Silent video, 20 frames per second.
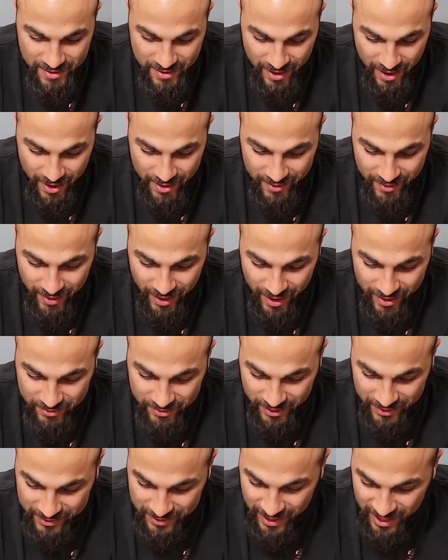I
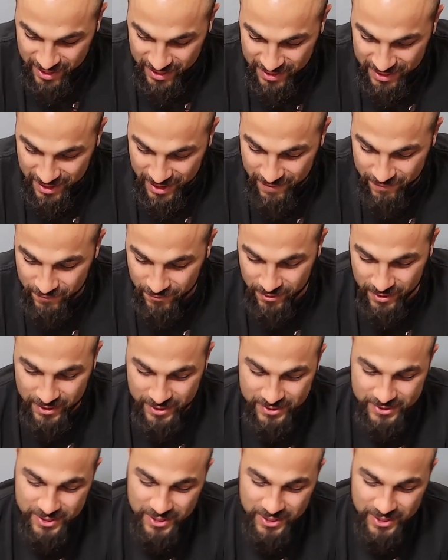like that Ifrit is